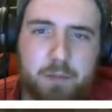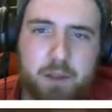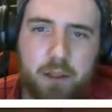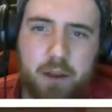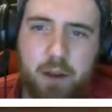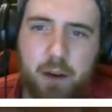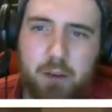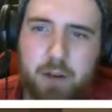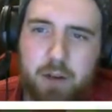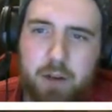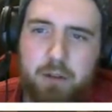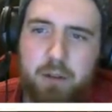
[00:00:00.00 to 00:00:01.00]
the cow
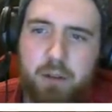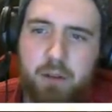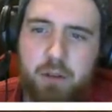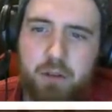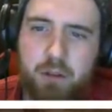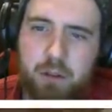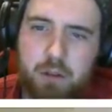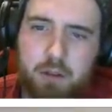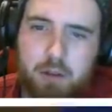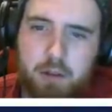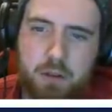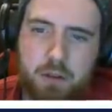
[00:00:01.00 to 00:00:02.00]
can give us
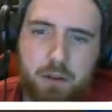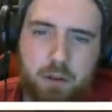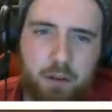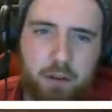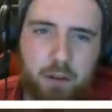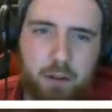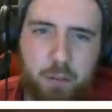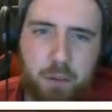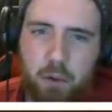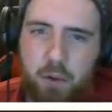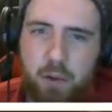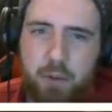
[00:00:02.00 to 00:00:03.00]
the
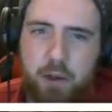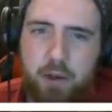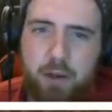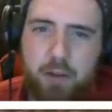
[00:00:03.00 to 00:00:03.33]
milk that we need.